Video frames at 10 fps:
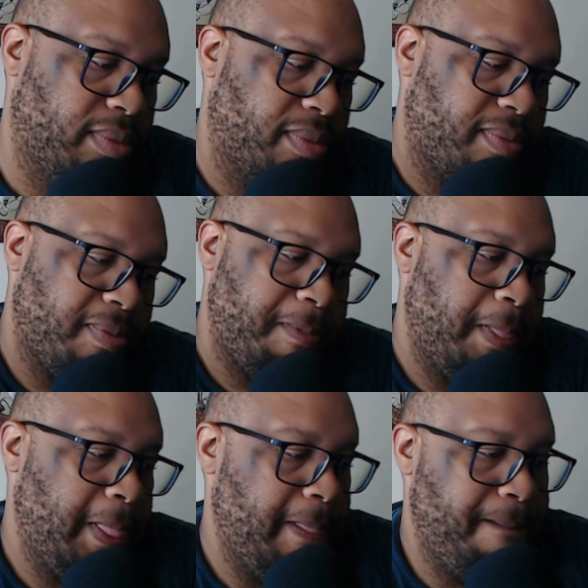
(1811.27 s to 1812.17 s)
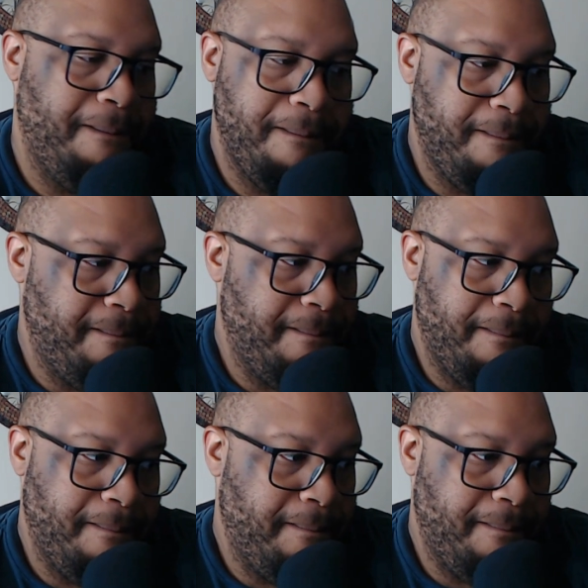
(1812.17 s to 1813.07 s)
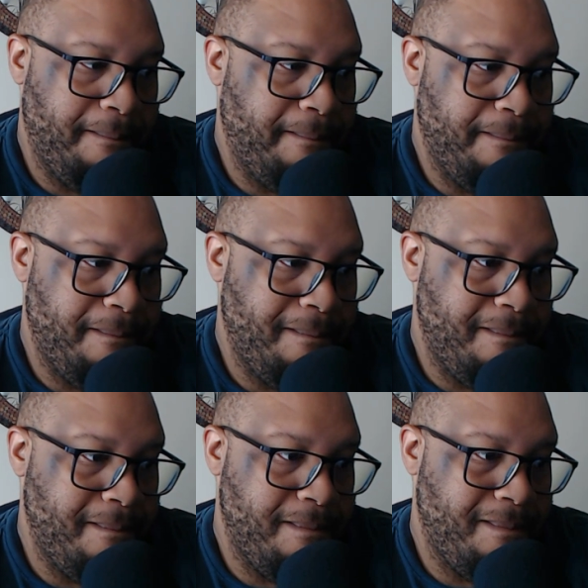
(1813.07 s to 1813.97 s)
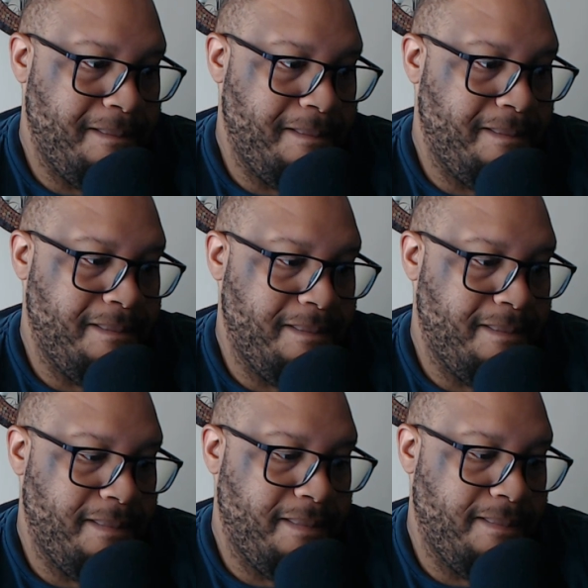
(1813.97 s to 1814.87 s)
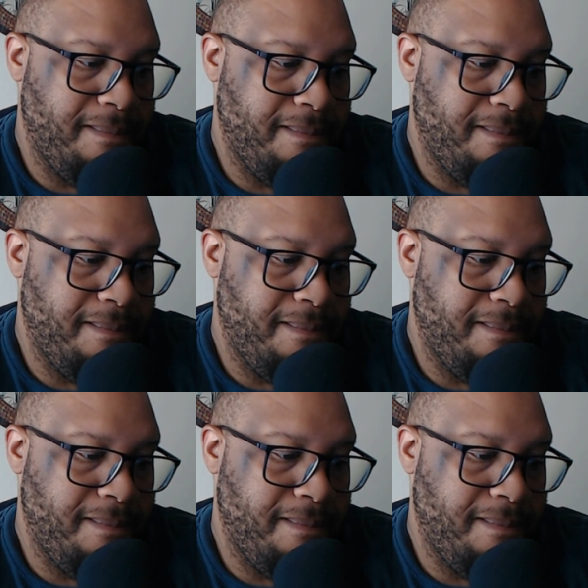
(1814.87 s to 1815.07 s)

[no speech]